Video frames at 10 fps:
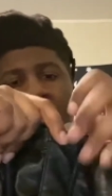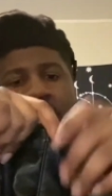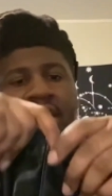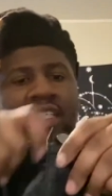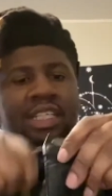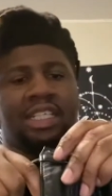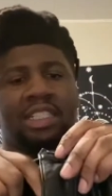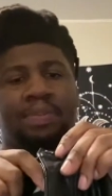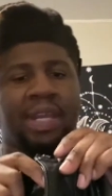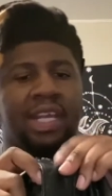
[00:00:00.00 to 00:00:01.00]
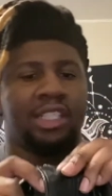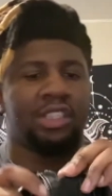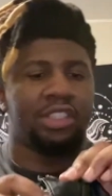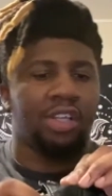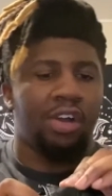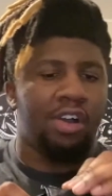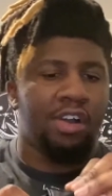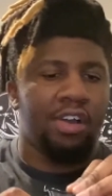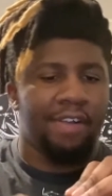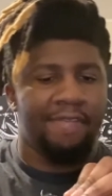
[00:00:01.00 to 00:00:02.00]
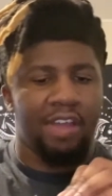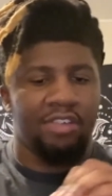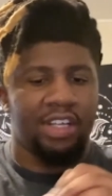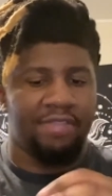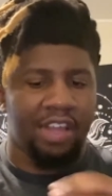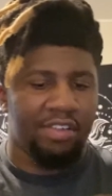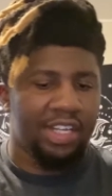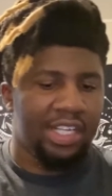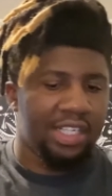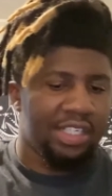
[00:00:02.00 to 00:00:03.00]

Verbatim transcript: These pants are very, very